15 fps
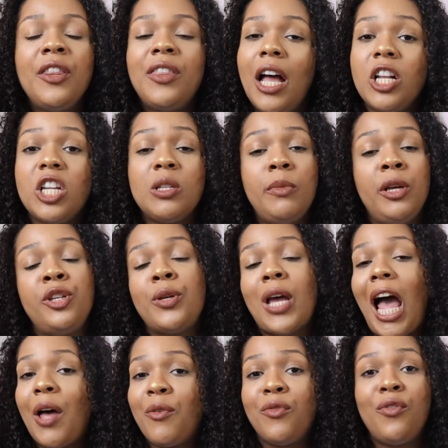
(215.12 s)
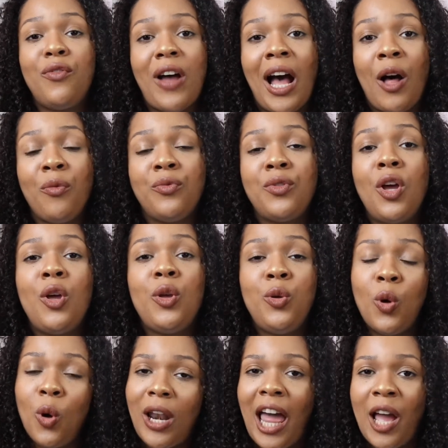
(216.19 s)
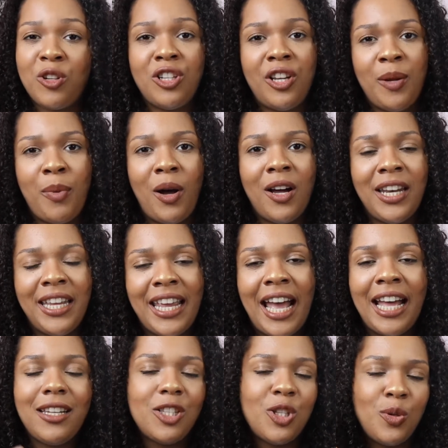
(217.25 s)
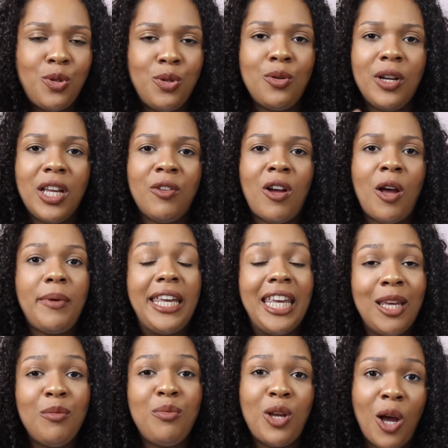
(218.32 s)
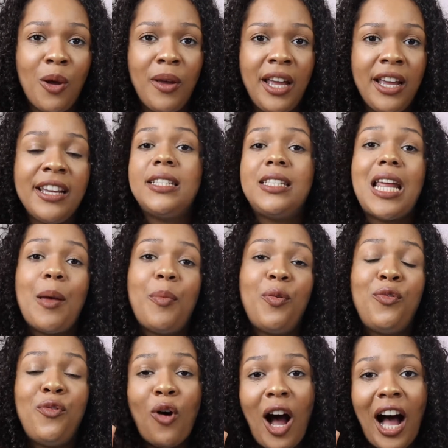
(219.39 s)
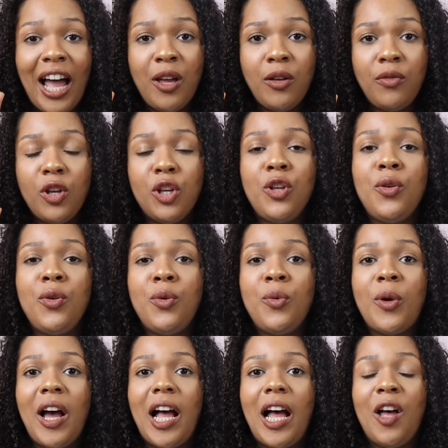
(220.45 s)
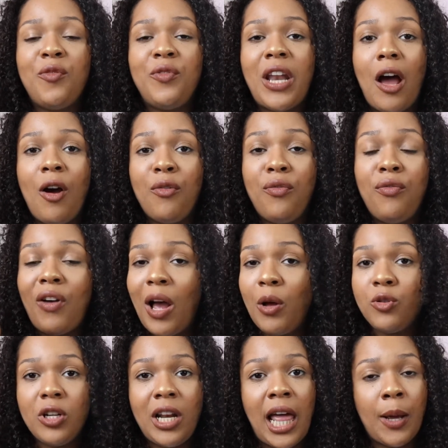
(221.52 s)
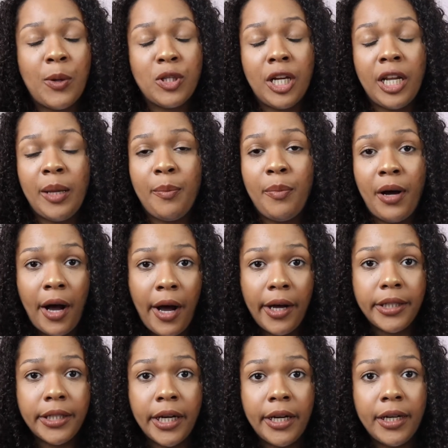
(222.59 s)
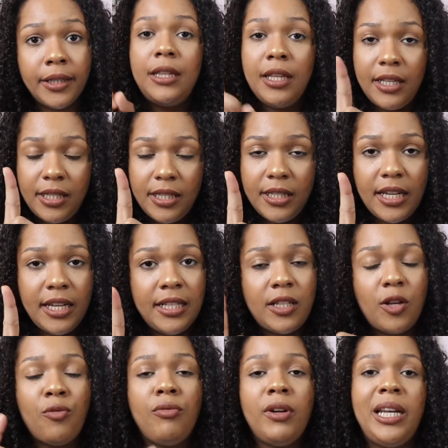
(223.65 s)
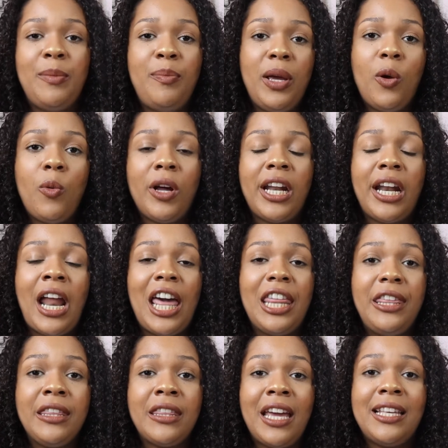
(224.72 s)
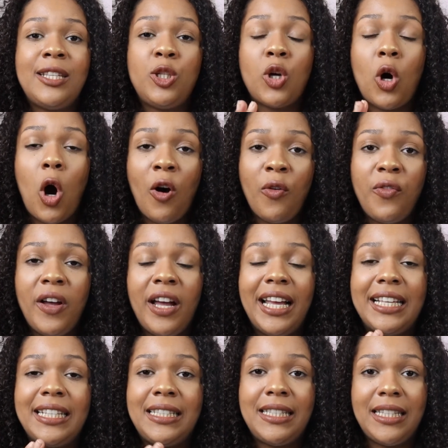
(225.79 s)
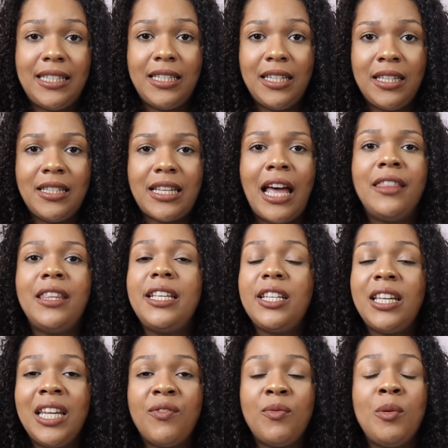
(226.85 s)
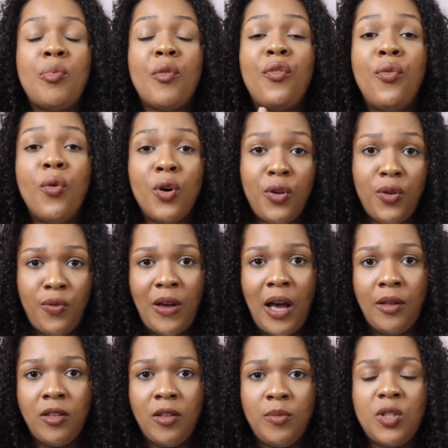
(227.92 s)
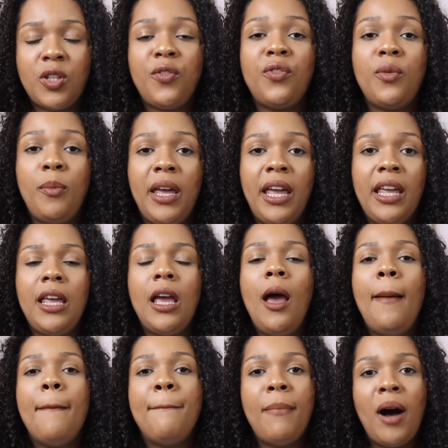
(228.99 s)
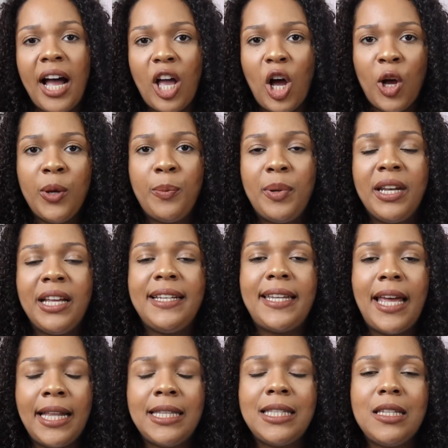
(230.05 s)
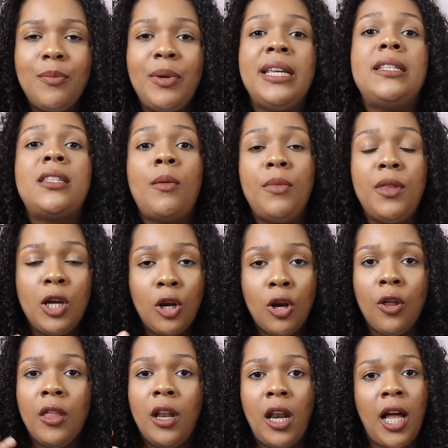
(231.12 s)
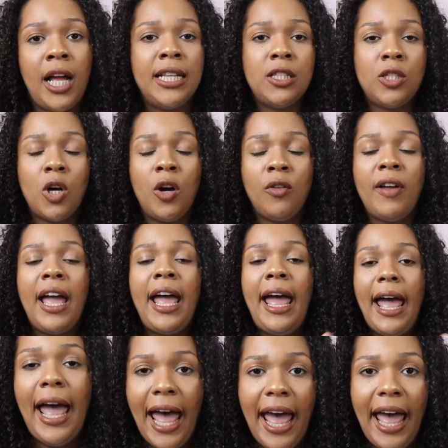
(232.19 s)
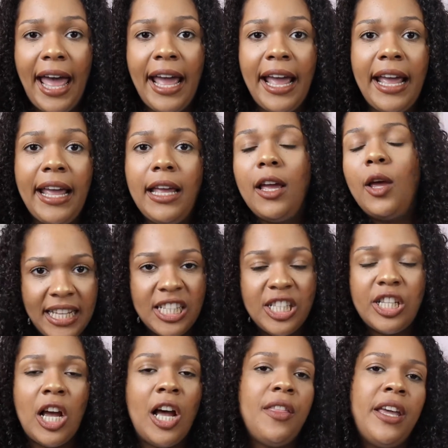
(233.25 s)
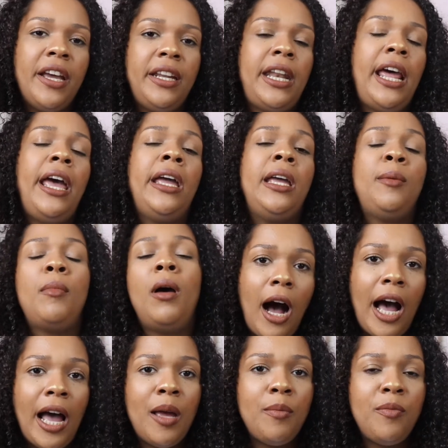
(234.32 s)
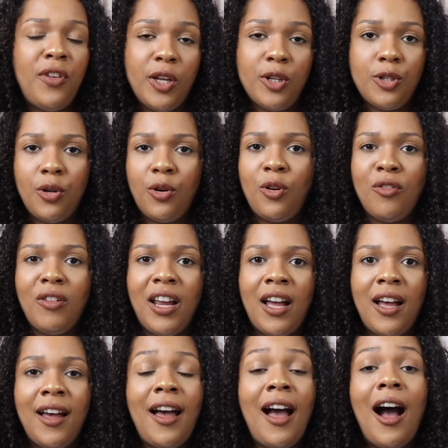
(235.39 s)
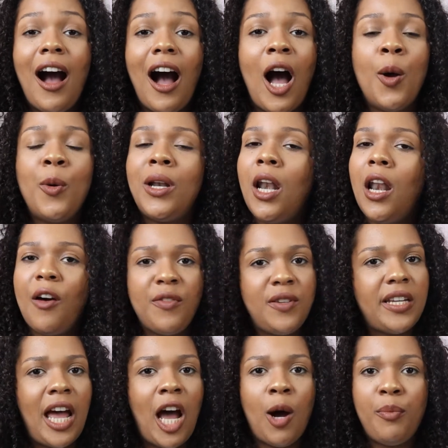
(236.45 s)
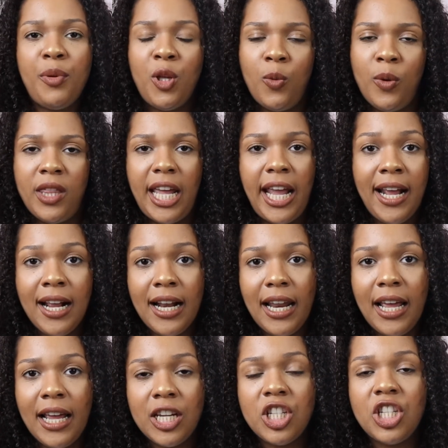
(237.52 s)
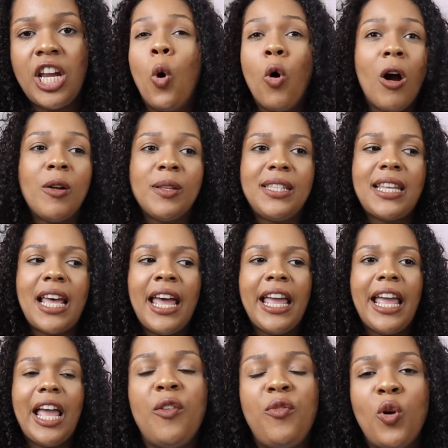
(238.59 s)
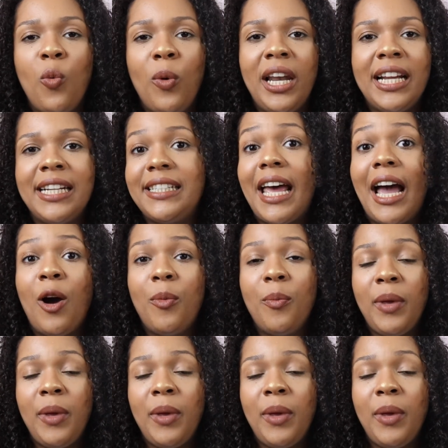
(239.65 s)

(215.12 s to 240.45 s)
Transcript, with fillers: That just means you haven't found your language learning partner yet, so do not give up, keep going. Step five, you have now found your language learning partner. This is a really big one and I think that is to offer assistance and this can even be before you found them. So for me, my opener tends to be something along the lines of Hey, insert their name, I'm Victoria, I would love to help you with English. Or I would say If you're willing to help